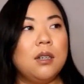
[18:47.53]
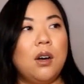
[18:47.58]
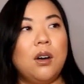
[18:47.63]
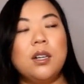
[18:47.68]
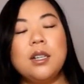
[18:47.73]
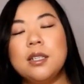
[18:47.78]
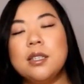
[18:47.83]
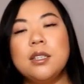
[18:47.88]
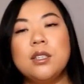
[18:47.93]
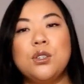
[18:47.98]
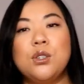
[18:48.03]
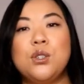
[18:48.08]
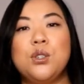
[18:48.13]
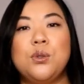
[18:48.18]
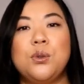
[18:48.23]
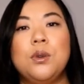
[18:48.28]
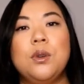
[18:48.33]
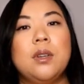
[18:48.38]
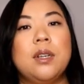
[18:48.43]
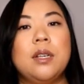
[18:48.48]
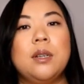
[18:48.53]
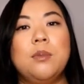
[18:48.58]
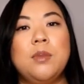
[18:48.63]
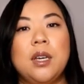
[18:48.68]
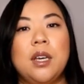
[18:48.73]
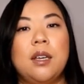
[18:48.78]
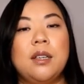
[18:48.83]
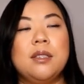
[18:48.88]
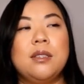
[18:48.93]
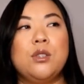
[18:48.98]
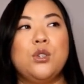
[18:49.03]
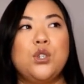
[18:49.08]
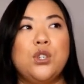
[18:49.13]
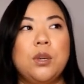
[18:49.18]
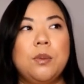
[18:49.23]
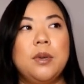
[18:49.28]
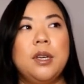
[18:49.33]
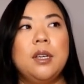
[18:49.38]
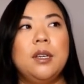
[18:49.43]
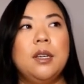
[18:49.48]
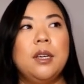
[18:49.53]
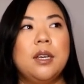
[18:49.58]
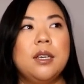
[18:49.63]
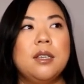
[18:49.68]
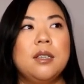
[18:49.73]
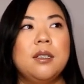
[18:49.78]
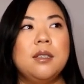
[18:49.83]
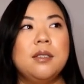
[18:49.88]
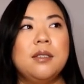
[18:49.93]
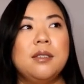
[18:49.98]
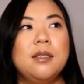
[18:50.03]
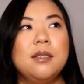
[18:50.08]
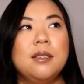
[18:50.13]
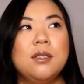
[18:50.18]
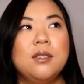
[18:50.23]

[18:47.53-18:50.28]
honestly just threw it in because the shipping is